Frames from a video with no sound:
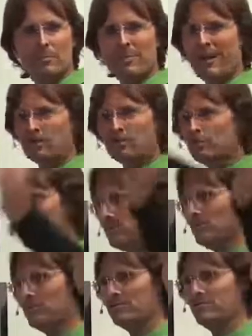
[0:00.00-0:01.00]
about all
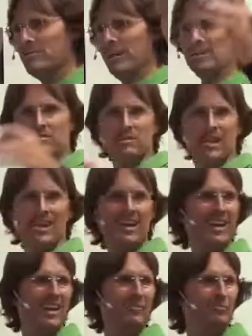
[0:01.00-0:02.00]
sorts of matters.
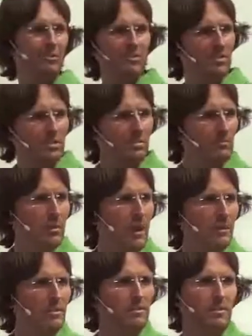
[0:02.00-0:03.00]
Every single
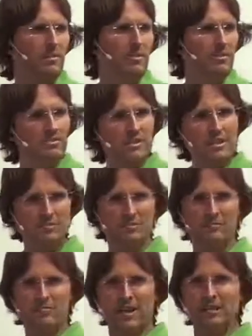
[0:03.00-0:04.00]
matter you can
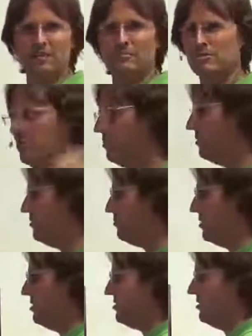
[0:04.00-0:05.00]
consider, in fact, the majority
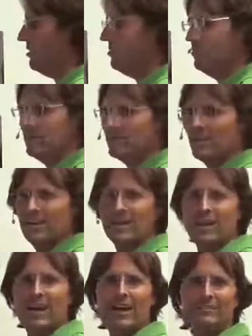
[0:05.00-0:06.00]
of person on earth
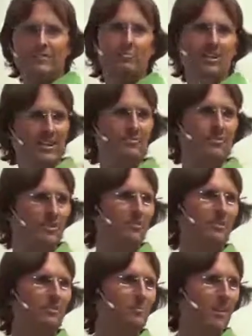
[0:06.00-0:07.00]
has a belief
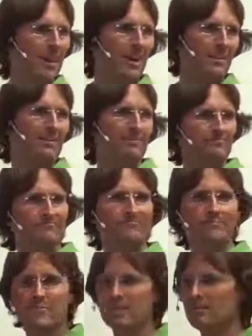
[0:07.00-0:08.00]
system about,
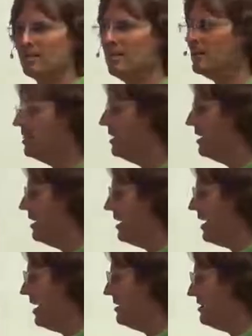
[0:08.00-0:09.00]
right?
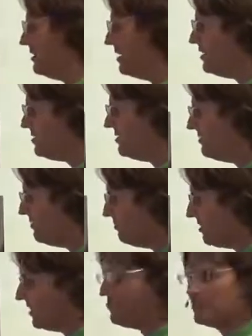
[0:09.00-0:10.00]
And these
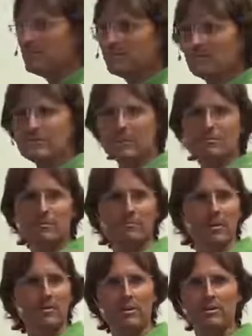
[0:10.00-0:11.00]
belief systems can be
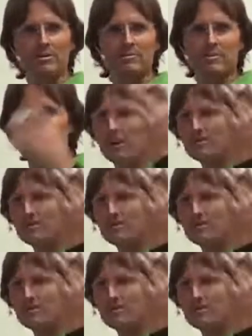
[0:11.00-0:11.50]
broken into